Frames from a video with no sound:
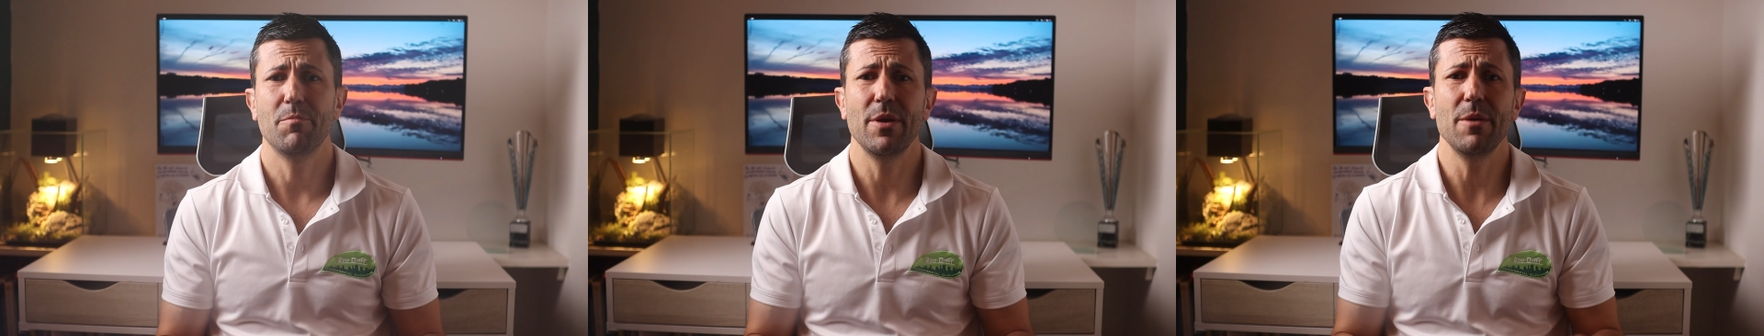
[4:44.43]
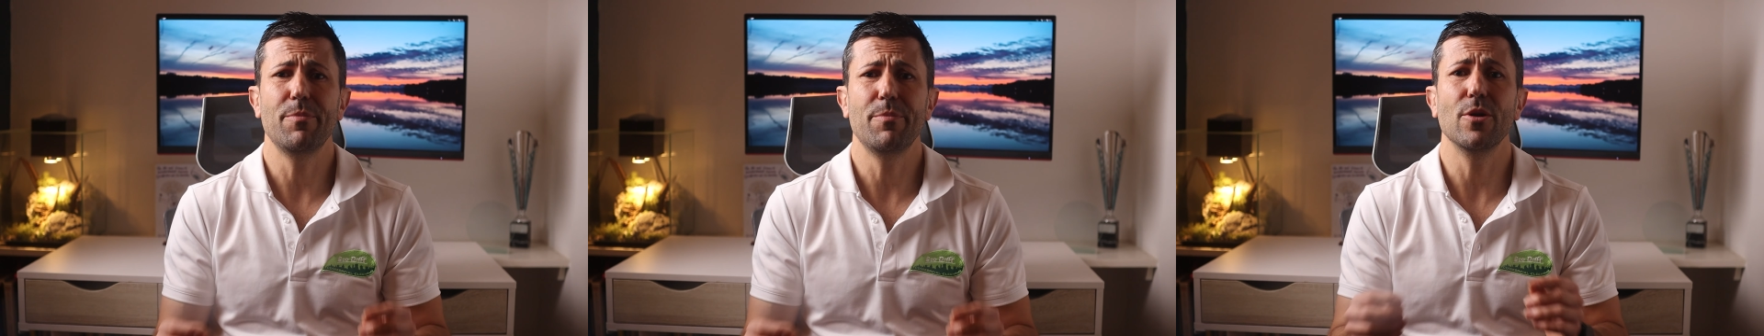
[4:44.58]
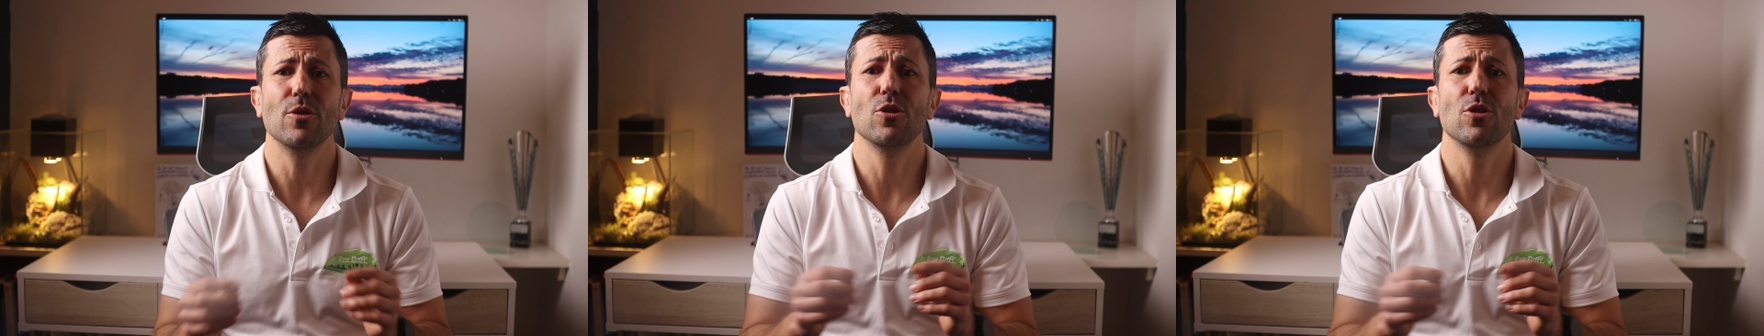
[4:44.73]

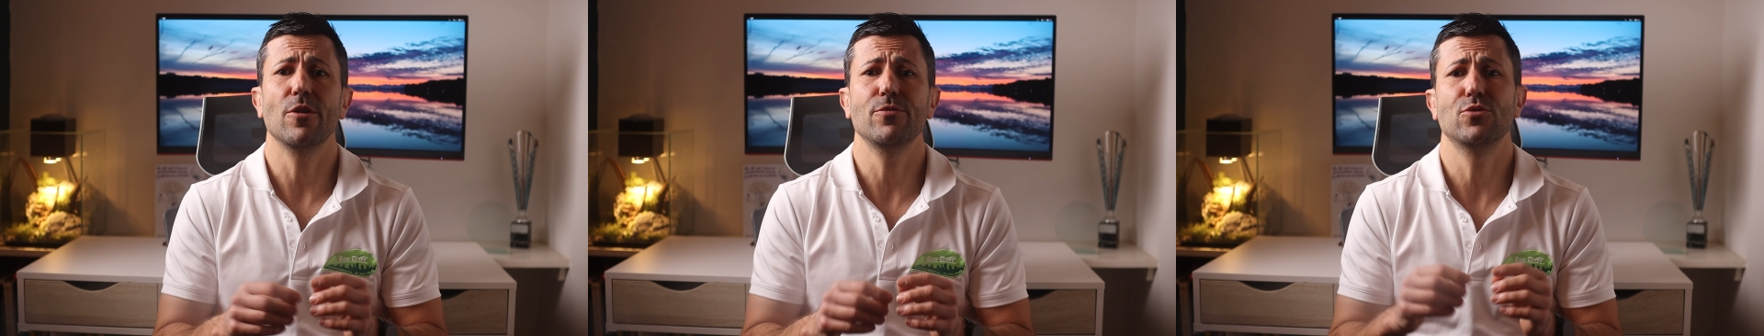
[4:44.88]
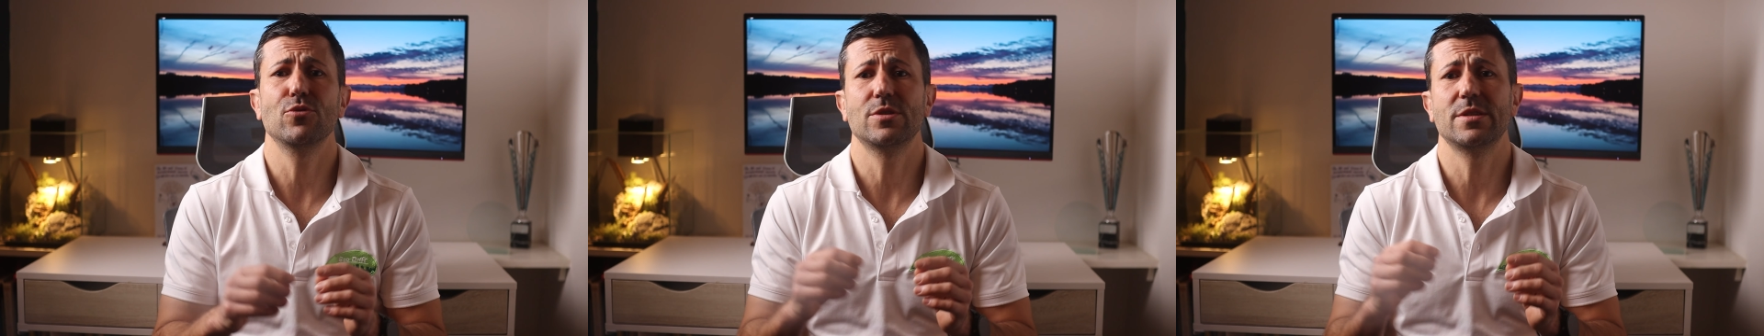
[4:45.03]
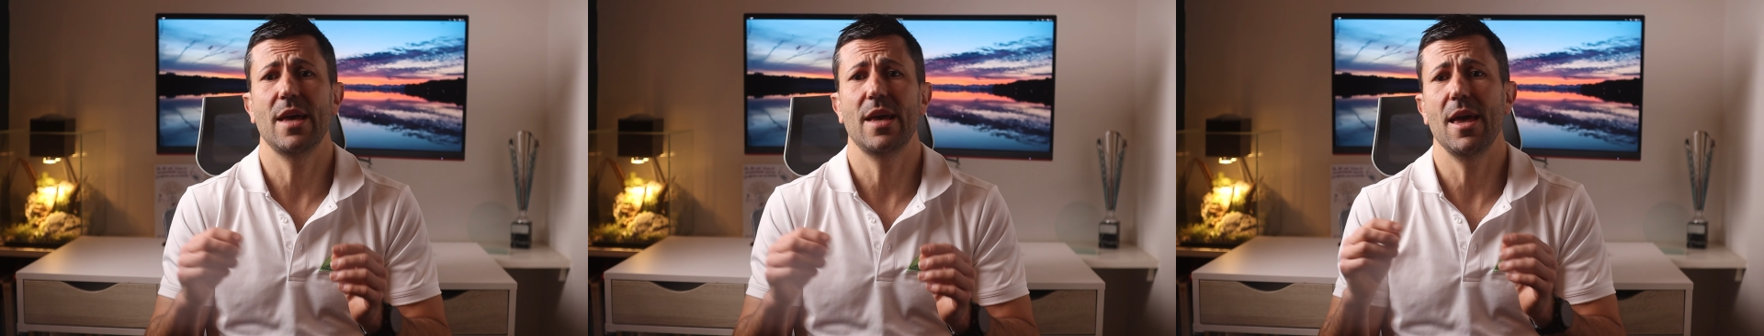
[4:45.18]
people love
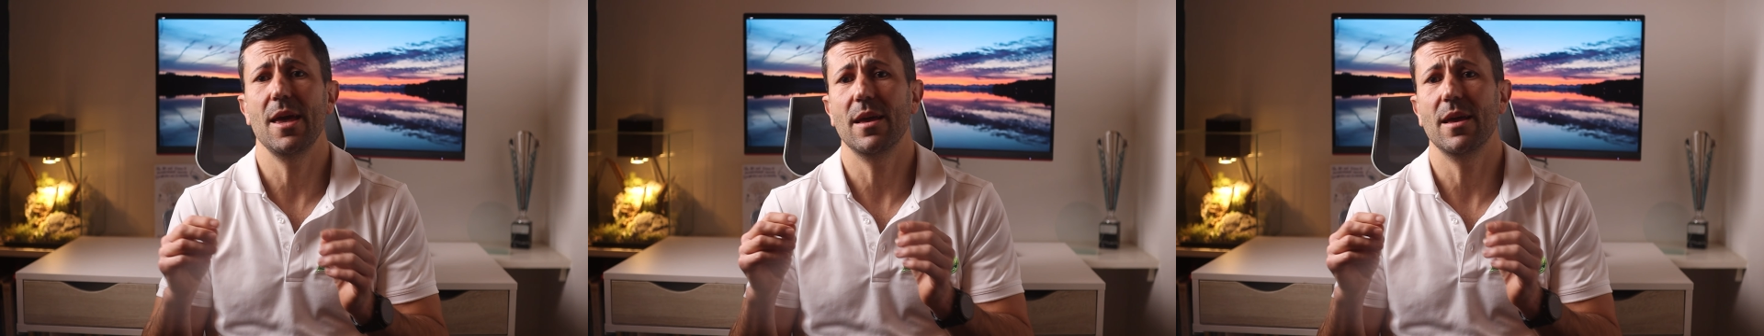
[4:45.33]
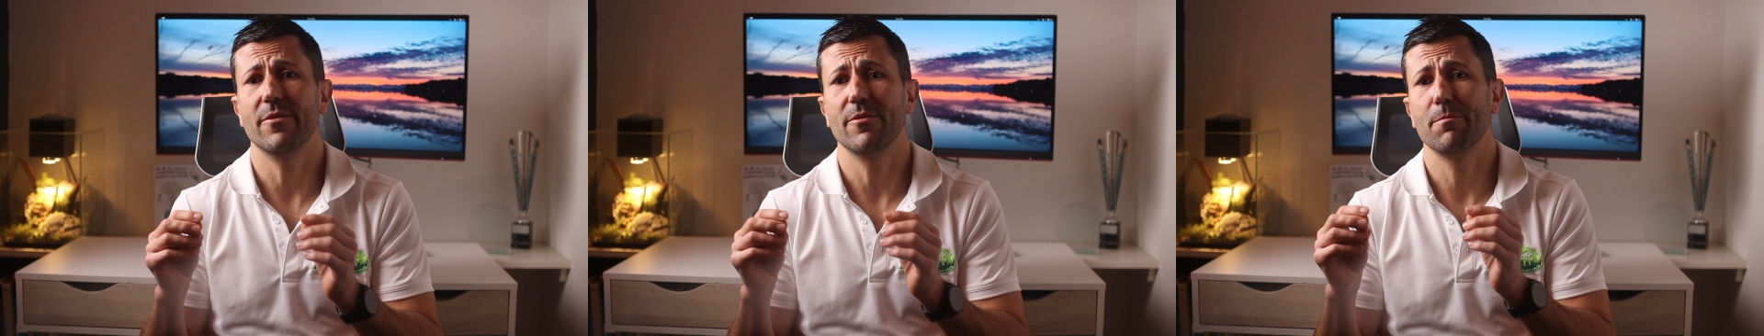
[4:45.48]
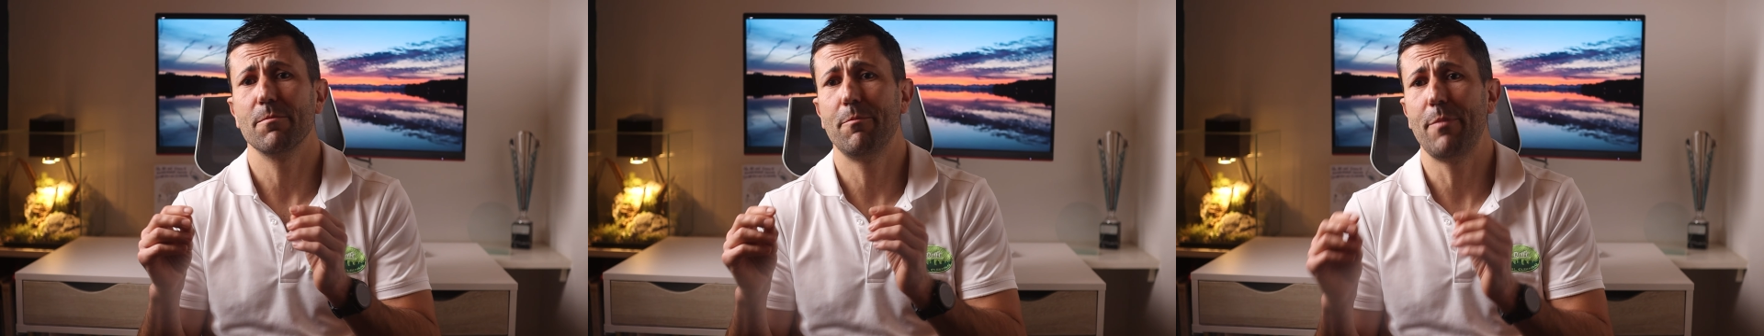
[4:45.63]
to say